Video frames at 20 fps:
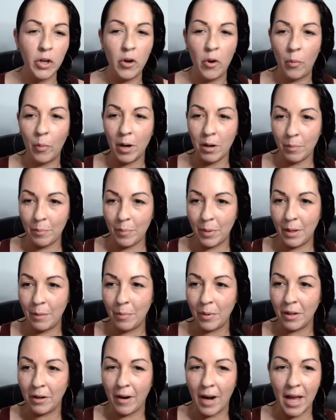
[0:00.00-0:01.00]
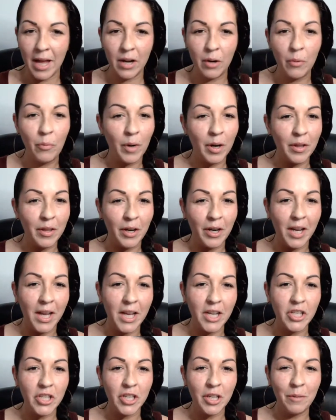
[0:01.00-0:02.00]
where people are at and where they're
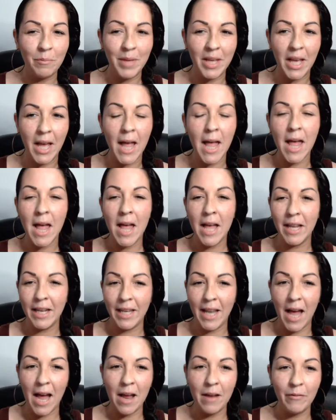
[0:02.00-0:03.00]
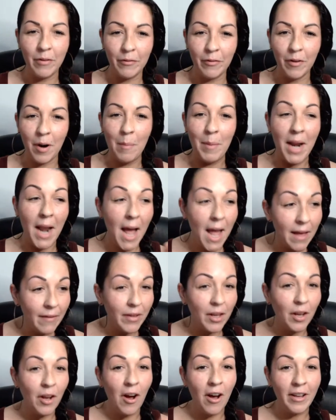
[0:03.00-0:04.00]
catching me live from. And I
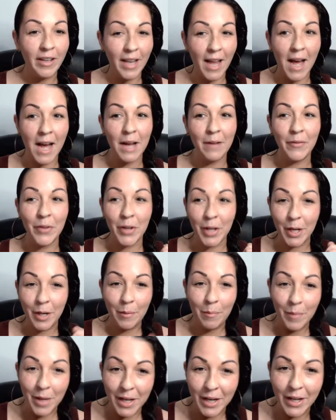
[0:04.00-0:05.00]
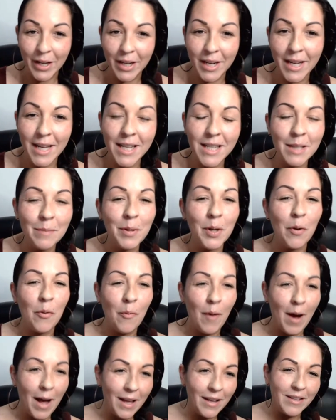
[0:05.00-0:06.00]
haven't gone live in a minute. It's been a
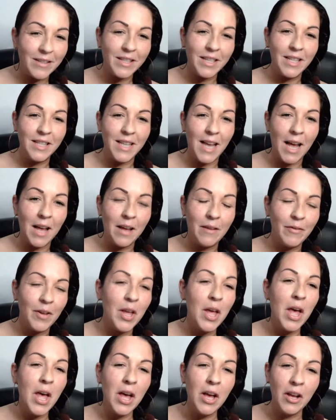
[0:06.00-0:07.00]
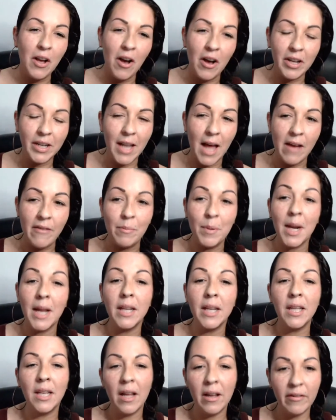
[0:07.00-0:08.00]
while since I've gone live, but I
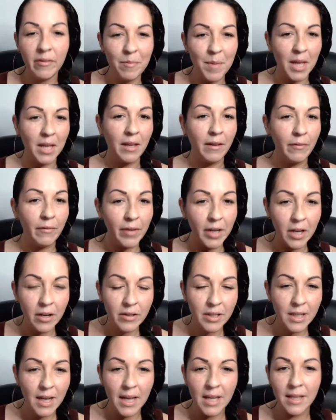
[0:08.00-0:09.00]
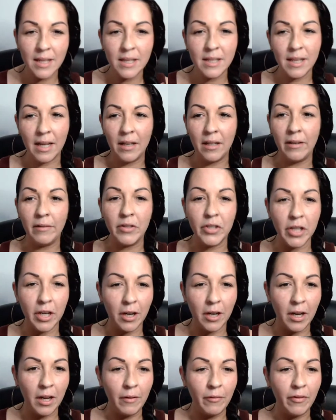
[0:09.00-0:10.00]
love making videos like this. I love
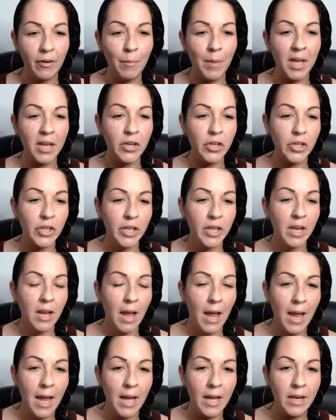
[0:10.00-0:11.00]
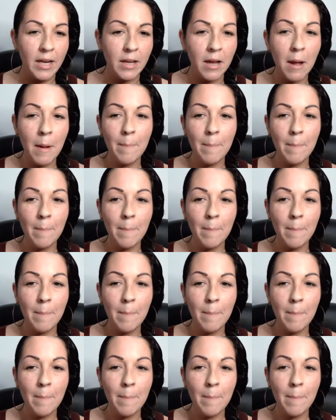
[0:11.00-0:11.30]
sharing information, and